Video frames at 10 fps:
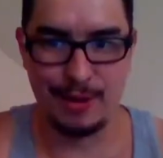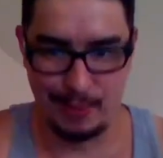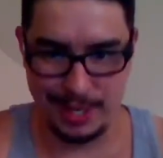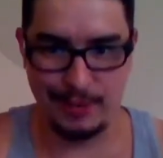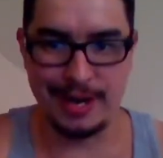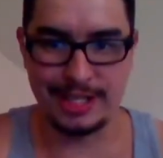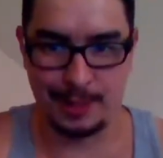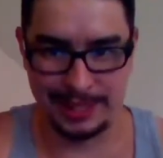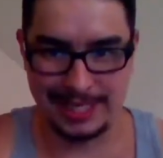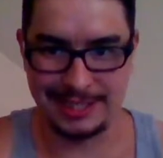but when you run into
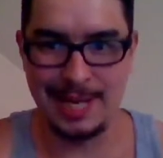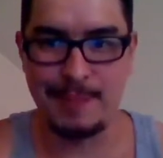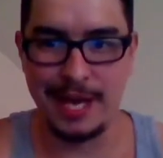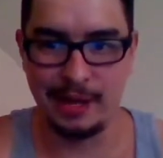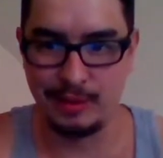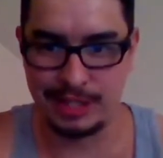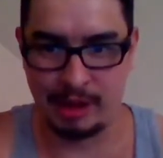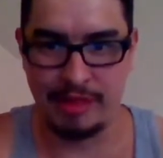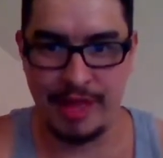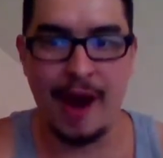someone like Stipe, who's still
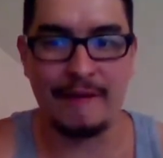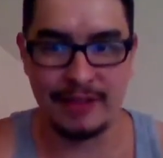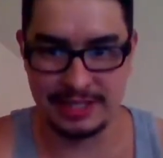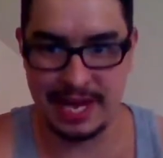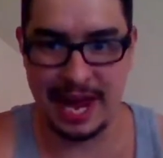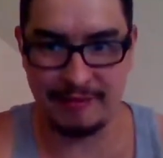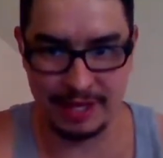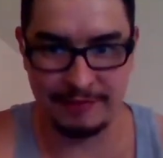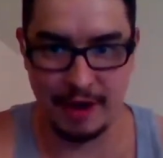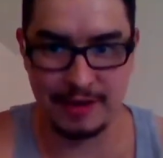there after
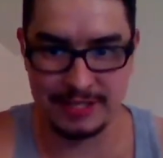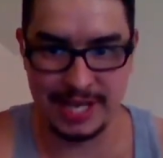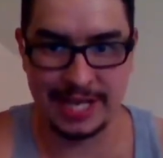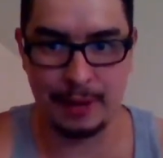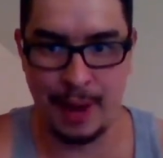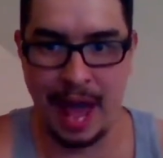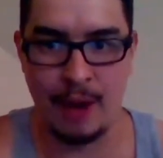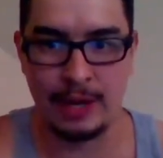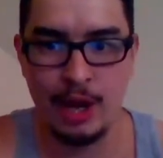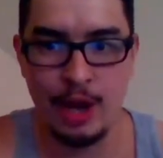the first and second
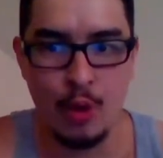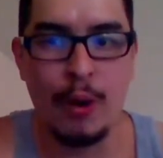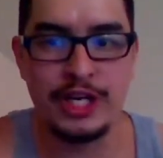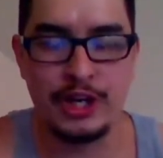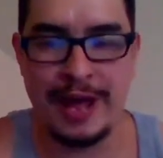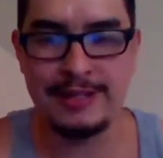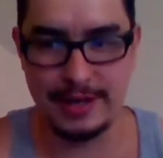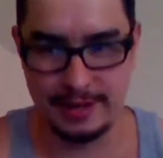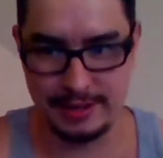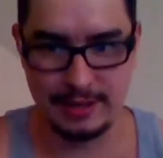round, where's your answer?
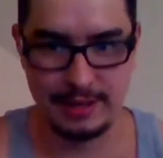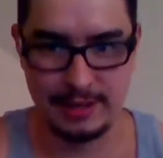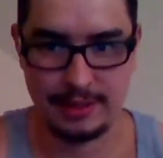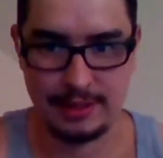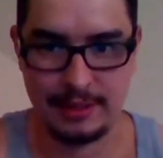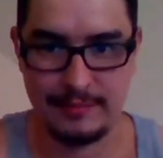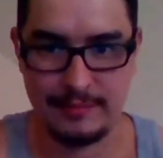And somebody